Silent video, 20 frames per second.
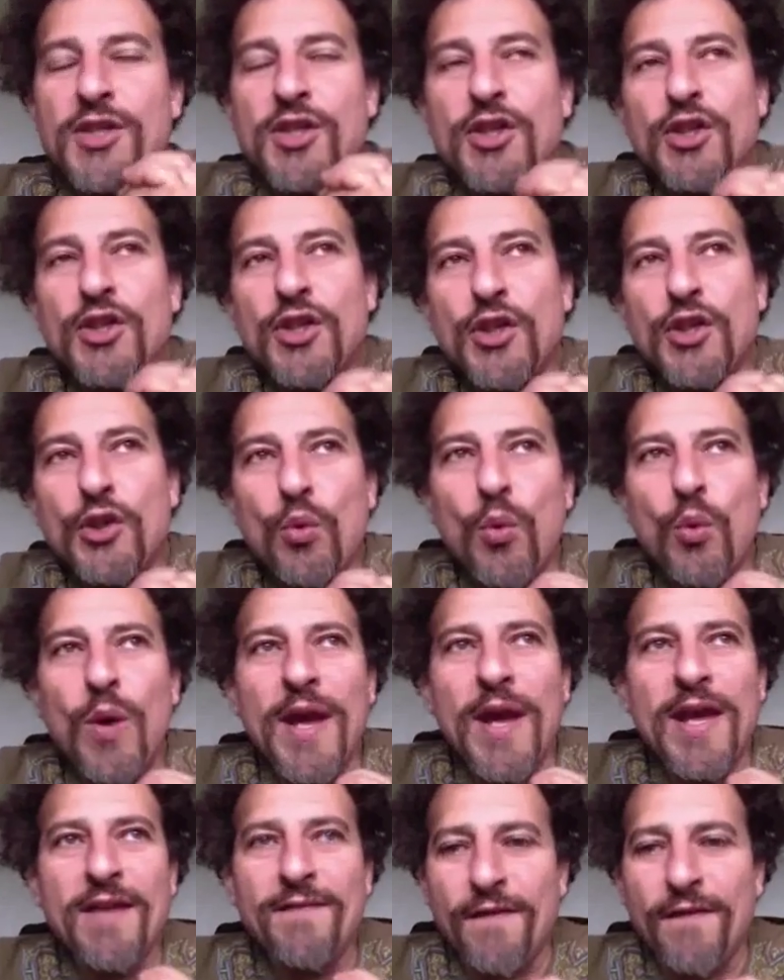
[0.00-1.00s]
But this
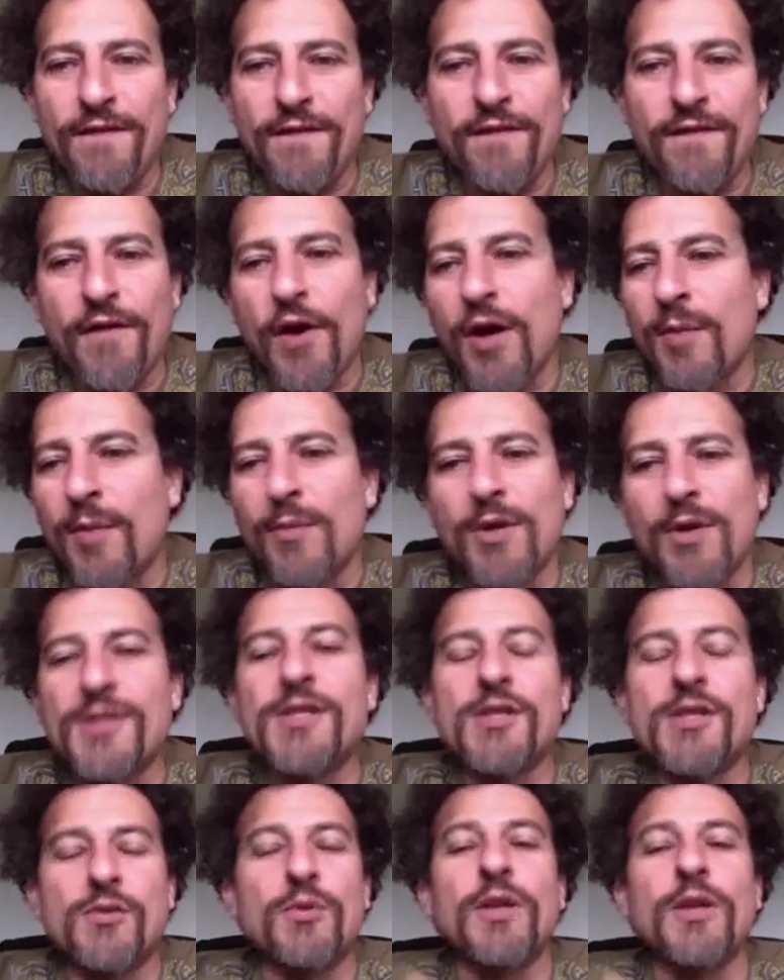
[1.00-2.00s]
new wave of
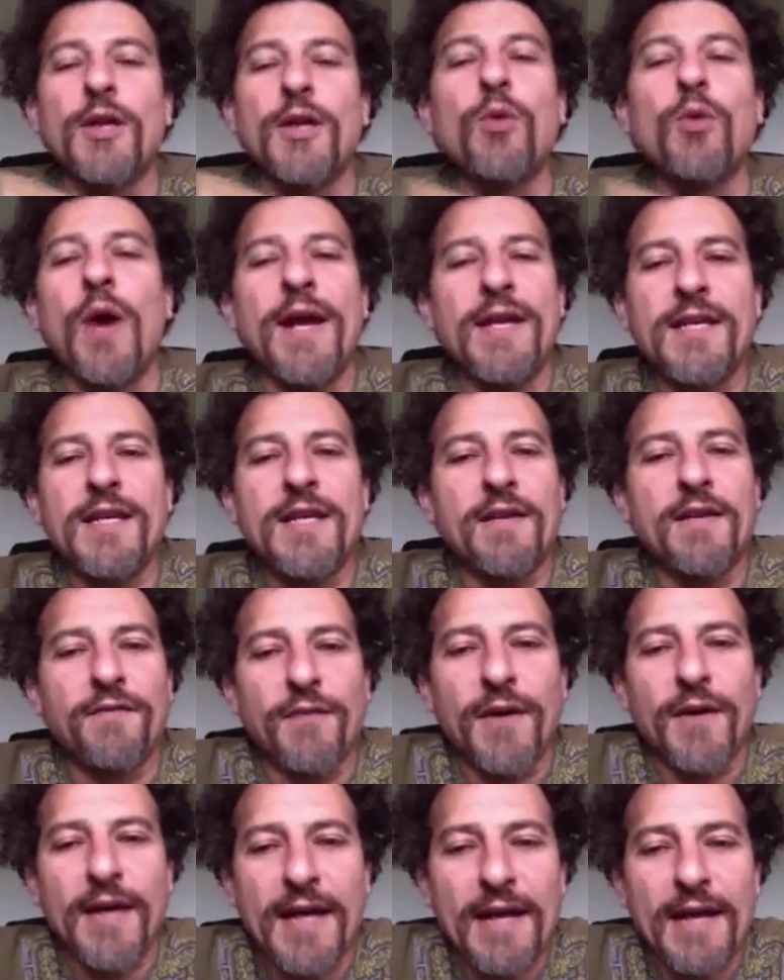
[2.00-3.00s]
farmers is really
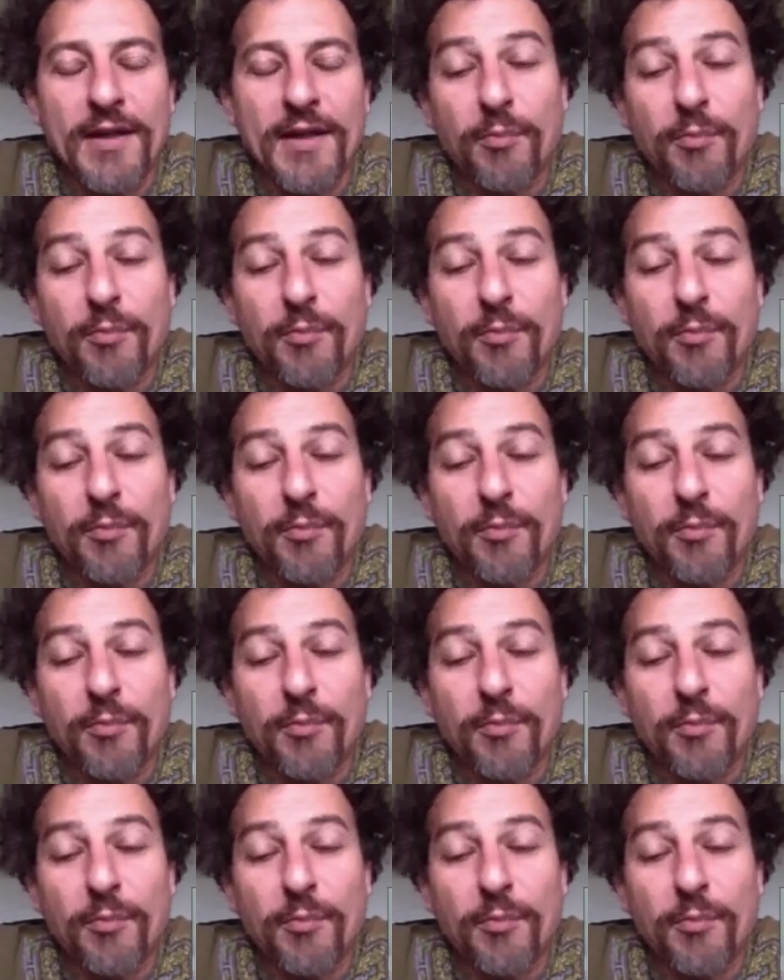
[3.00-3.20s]
quite different.